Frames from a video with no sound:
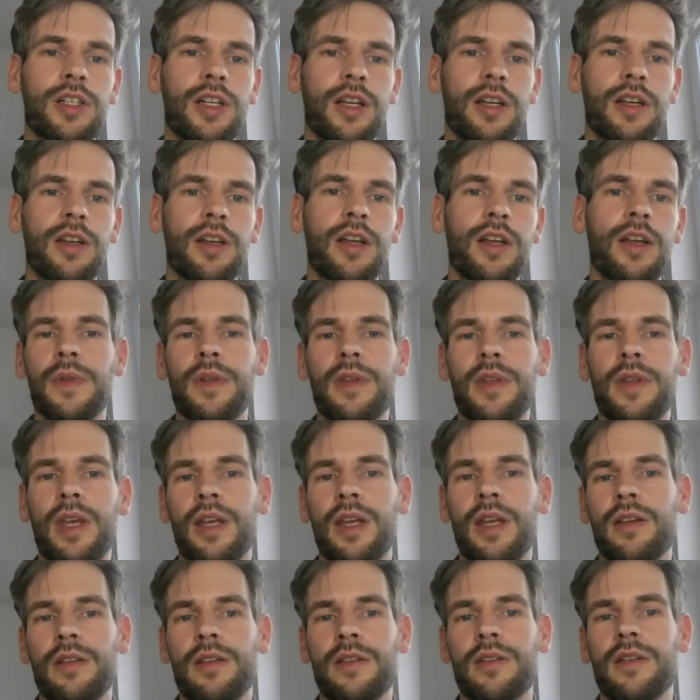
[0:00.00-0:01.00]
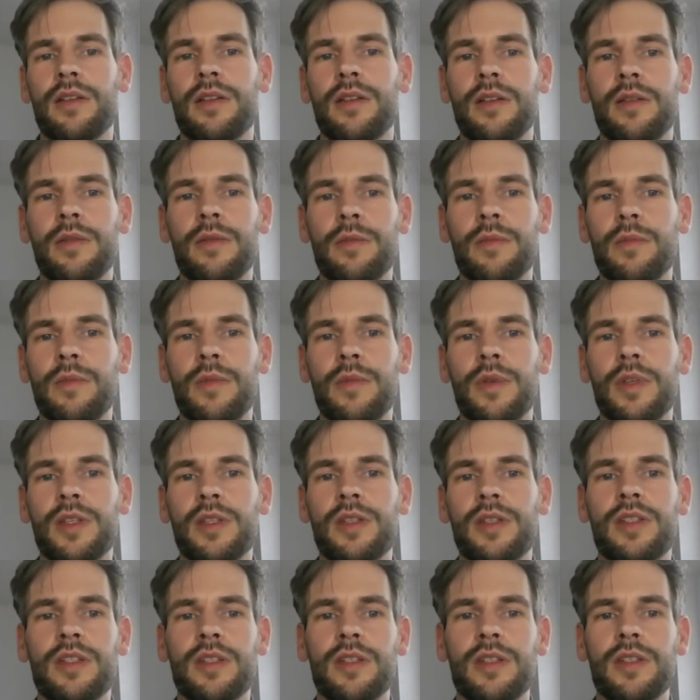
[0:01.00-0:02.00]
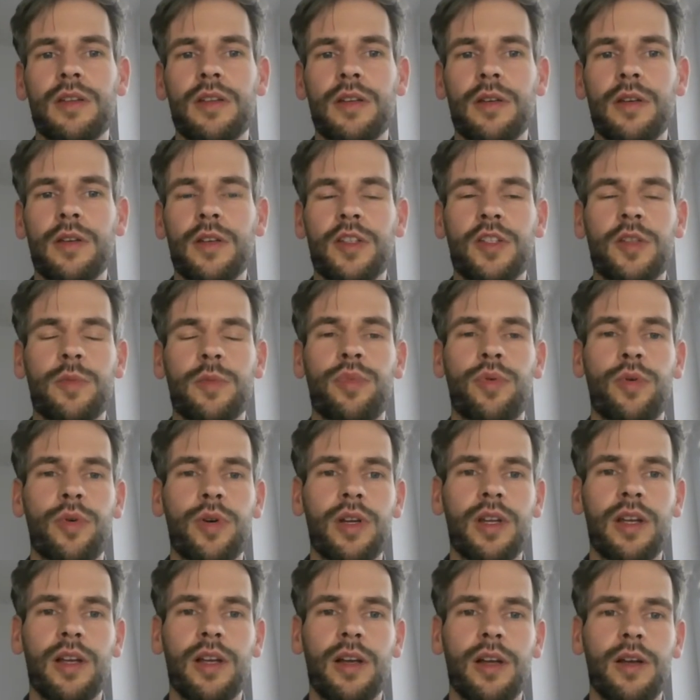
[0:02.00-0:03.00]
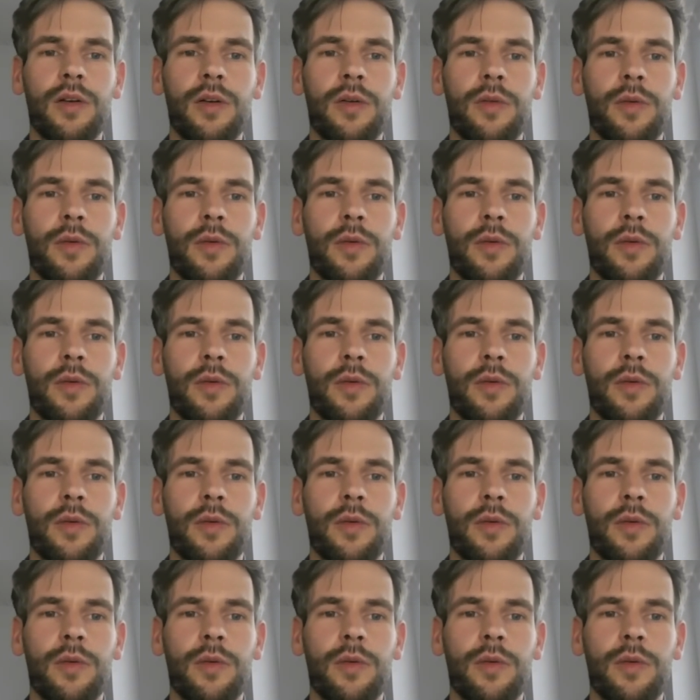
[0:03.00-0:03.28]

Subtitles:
and in the end, this supporting